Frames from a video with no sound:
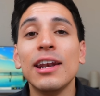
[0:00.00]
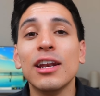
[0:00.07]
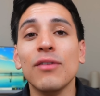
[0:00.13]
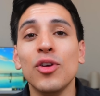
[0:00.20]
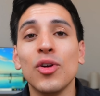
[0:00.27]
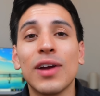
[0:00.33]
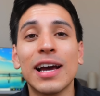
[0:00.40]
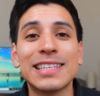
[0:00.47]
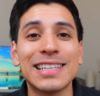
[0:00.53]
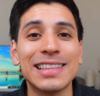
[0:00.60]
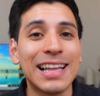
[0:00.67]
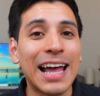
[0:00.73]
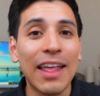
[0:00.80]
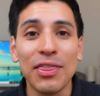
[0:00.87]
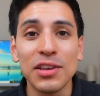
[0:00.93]
If you guys
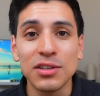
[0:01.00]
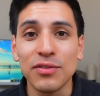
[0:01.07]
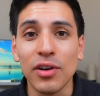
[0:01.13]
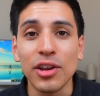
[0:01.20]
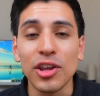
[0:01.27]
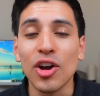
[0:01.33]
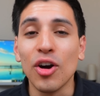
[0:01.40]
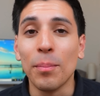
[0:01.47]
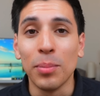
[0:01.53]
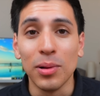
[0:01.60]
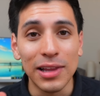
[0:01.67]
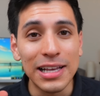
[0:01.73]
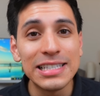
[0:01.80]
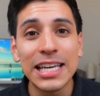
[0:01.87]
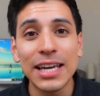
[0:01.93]
like this video,
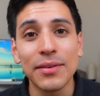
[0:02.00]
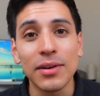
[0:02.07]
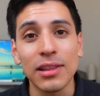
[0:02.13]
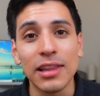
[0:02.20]
please give it a